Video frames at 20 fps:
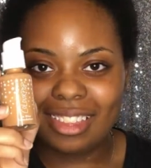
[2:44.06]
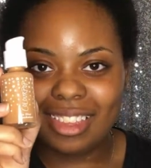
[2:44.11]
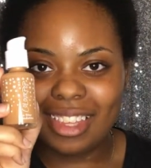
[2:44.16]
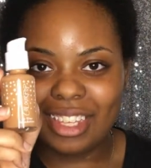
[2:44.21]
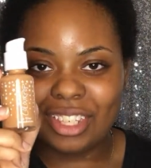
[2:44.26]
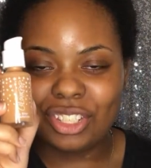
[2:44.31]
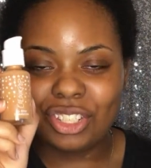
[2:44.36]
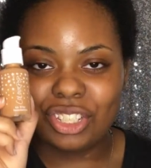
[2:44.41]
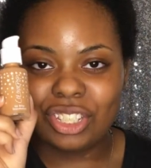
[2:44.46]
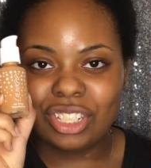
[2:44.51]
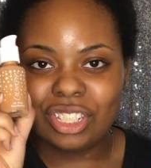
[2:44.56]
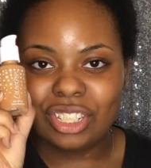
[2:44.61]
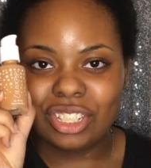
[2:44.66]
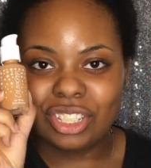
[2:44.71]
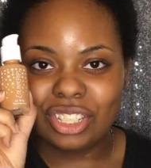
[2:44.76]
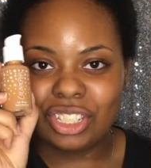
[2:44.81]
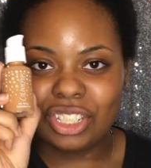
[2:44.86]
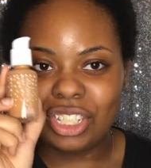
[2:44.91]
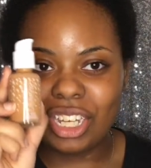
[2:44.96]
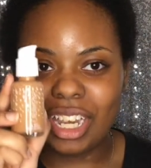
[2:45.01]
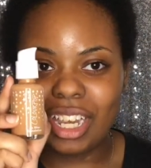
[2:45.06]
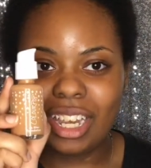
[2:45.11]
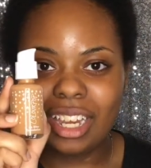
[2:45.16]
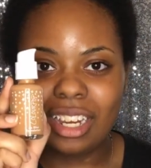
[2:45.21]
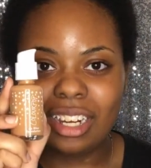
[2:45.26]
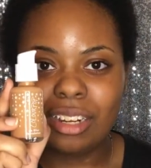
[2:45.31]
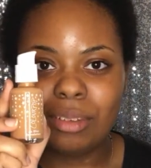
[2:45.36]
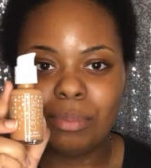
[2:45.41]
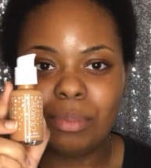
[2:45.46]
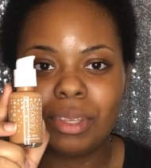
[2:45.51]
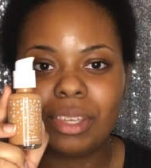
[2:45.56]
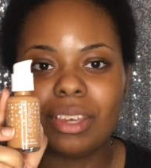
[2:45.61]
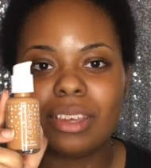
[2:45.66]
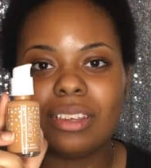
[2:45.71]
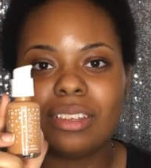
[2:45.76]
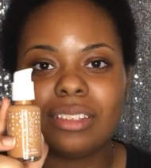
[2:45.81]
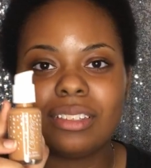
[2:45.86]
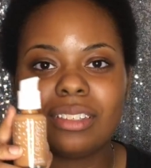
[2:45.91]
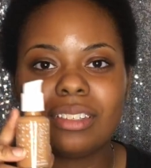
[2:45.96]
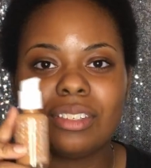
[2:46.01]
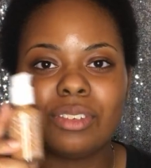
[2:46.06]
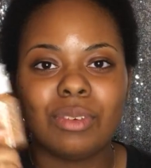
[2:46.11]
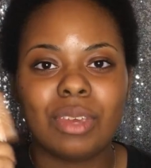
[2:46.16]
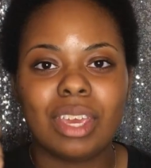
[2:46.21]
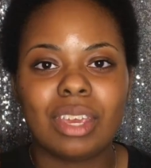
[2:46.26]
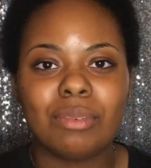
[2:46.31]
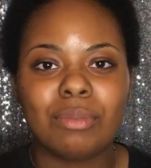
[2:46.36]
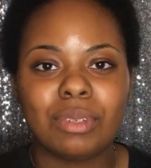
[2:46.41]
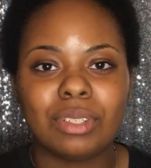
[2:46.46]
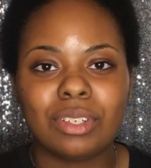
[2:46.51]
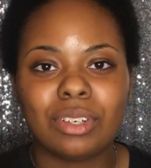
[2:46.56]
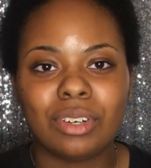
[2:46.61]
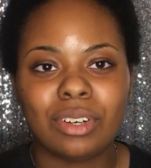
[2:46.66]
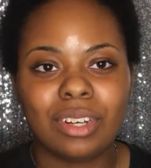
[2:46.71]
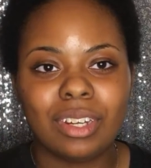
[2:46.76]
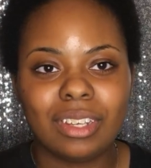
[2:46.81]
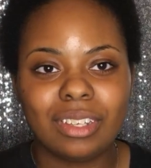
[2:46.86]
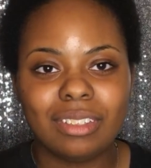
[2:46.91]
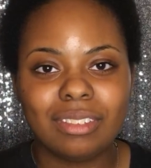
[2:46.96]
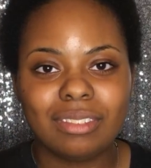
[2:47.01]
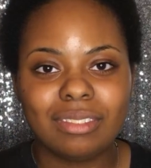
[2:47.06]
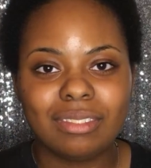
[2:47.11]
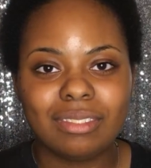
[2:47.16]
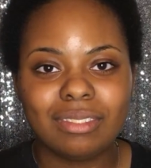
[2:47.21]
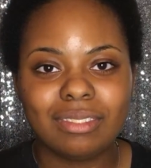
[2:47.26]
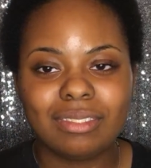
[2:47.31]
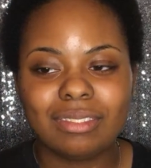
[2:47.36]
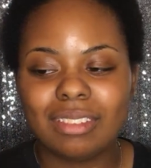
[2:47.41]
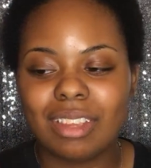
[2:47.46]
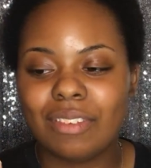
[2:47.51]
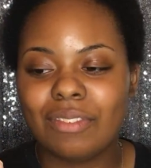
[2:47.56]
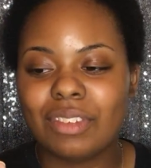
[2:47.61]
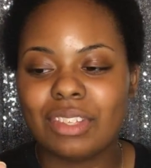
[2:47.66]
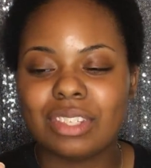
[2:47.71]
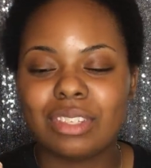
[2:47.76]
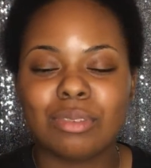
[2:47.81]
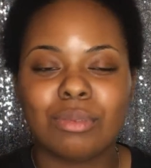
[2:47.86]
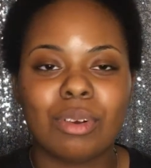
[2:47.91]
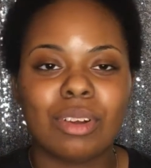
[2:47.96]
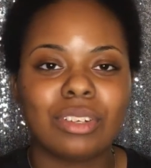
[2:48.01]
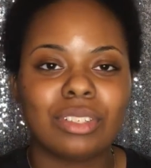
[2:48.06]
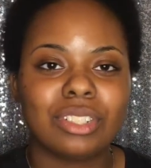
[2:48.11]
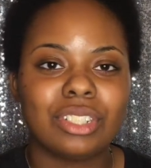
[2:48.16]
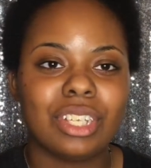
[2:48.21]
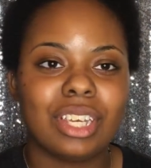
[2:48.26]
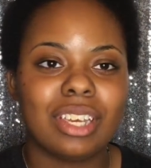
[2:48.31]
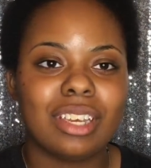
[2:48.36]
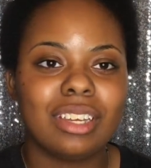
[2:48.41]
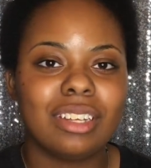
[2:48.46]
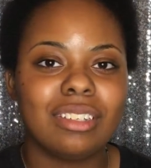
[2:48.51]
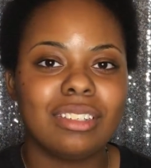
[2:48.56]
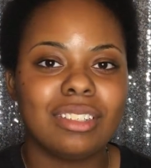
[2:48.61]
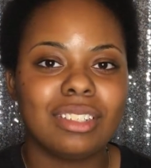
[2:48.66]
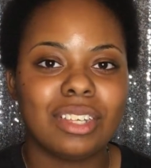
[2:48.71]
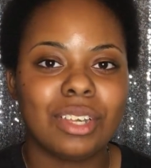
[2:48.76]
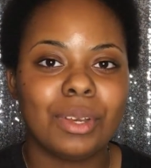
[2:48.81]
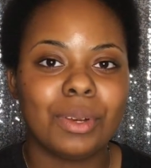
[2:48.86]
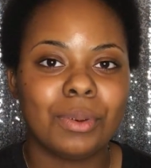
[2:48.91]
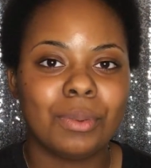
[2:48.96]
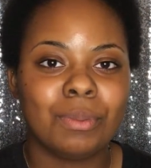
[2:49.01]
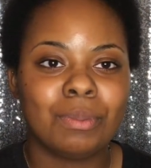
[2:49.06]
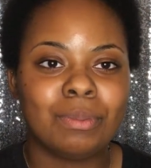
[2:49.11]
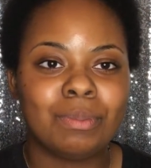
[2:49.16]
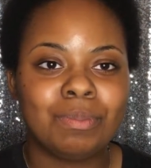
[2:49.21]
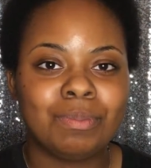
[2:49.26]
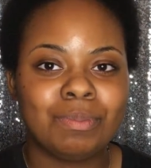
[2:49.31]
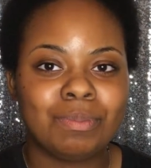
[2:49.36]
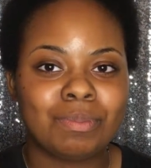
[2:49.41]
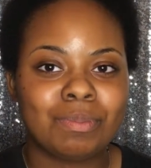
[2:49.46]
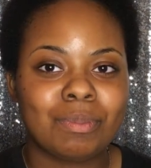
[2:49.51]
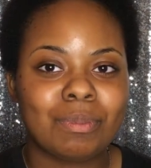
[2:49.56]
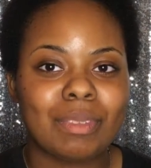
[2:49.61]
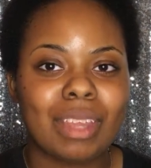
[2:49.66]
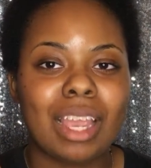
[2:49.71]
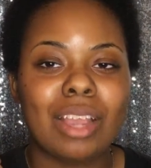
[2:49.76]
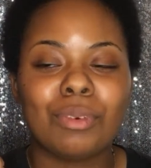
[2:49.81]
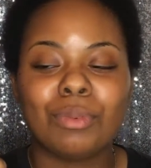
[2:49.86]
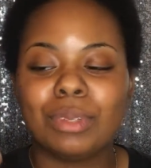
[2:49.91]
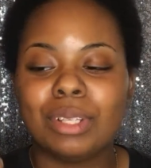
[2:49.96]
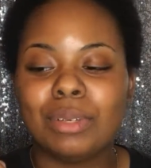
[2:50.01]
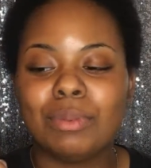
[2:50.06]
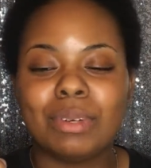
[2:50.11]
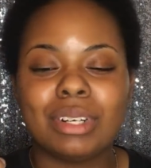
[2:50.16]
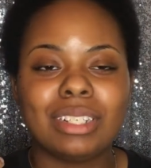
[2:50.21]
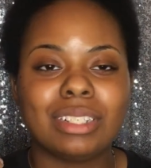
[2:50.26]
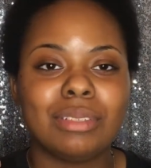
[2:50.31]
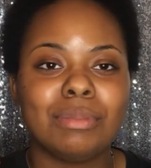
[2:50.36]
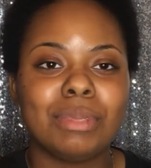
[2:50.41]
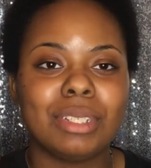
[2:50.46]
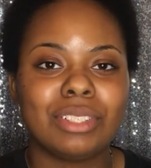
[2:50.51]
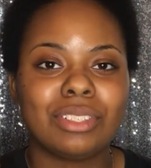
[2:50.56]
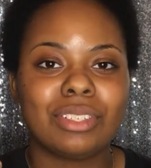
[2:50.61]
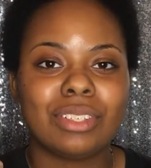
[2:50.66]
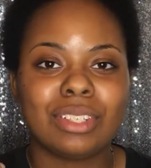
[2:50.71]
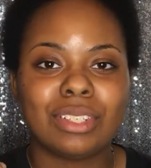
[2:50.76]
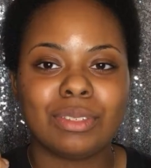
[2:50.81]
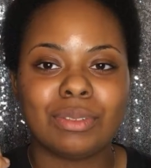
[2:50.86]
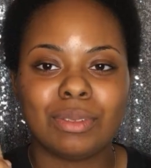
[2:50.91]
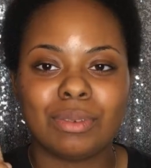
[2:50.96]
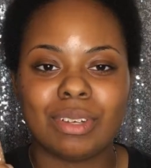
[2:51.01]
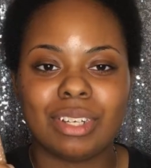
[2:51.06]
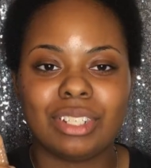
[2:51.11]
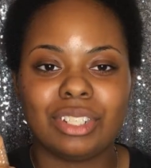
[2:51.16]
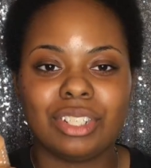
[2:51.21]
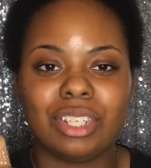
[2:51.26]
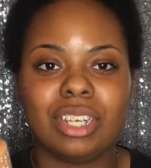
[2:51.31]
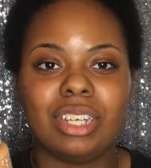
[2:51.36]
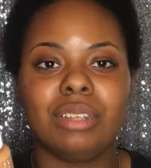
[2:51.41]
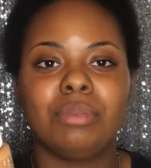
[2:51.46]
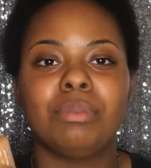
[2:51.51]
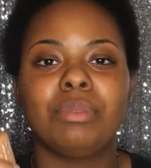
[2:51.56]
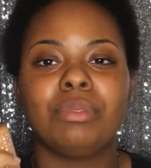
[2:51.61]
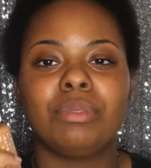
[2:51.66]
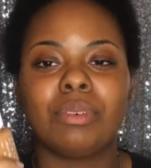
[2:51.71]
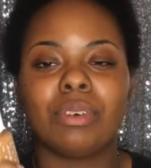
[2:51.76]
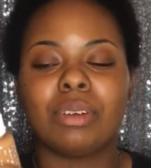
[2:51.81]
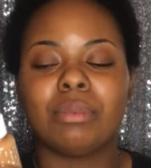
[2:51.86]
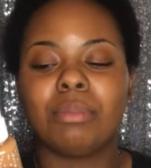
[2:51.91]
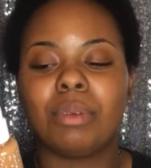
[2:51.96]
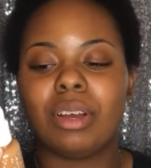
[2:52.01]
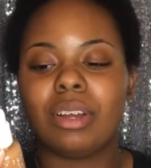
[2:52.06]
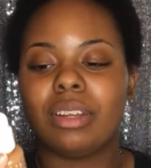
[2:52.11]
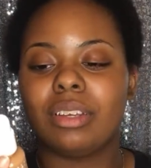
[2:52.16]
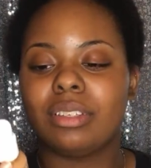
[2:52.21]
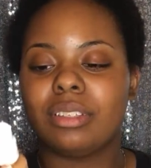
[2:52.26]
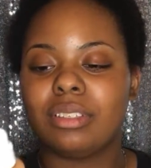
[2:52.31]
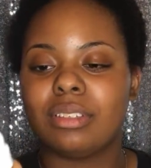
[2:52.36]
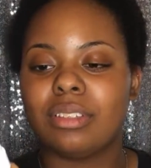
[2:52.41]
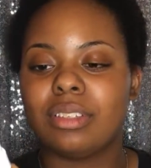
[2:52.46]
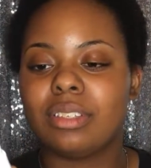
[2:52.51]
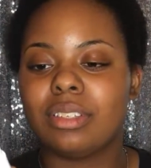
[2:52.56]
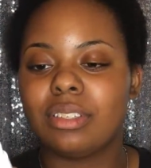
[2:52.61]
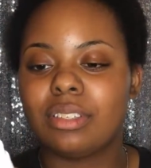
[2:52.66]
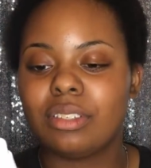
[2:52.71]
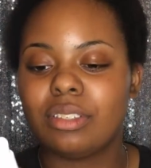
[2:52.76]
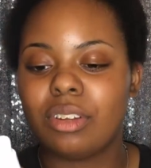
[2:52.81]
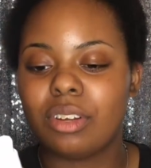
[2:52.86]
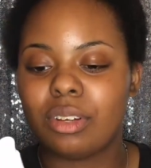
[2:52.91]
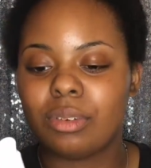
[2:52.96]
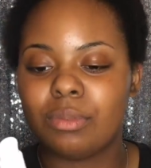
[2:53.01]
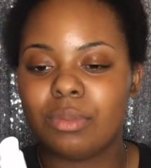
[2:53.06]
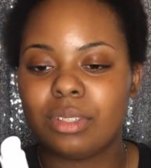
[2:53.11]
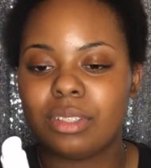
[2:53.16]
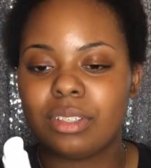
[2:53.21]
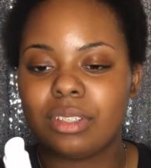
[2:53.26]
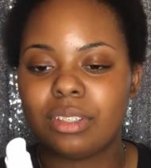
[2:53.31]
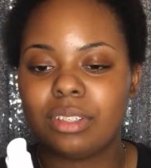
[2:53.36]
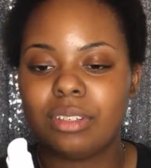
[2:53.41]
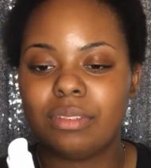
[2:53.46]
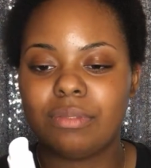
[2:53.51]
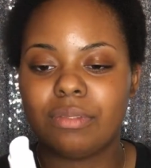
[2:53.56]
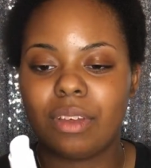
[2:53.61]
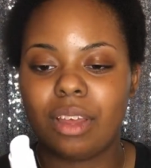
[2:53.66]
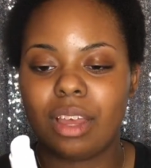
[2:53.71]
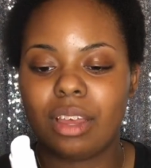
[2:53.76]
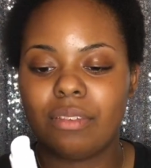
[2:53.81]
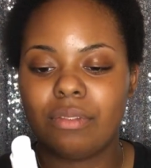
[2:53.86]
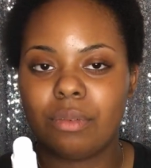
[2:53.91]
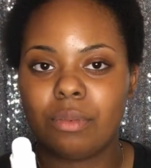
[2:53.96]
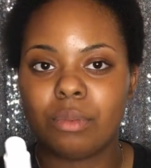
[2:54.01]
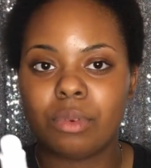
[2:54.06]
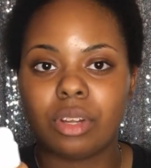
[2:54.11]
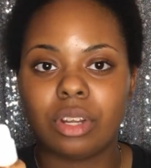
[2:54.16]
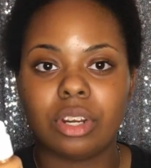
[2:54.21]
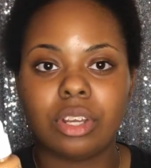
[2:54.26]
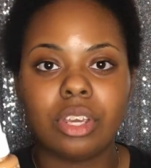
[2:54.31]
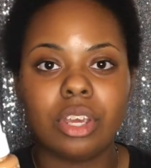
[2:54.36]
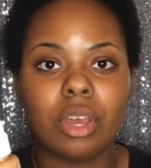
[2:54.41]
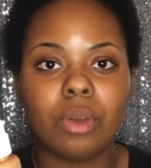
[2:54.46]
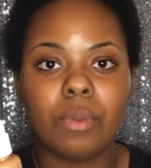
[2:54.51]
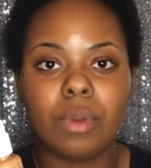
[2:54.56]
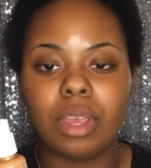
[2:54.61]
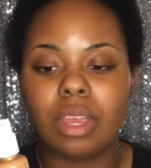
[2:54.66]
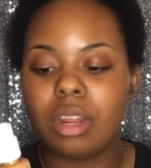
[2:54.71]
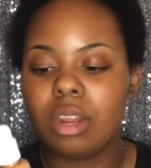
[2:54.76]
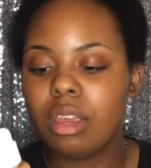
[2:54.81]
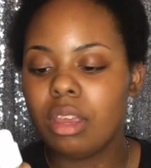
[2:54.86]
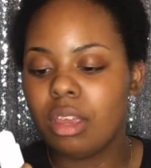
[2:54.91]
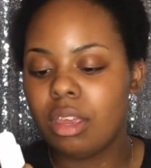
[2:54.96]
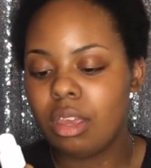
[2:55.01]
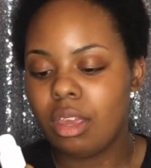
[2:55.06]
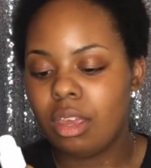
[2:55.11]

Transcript: this shade, because you can't return it if it's the wrong shade. So I really wanted to make sure this was the right shade before I bought it. So this is Dark 165, and we're gonna go in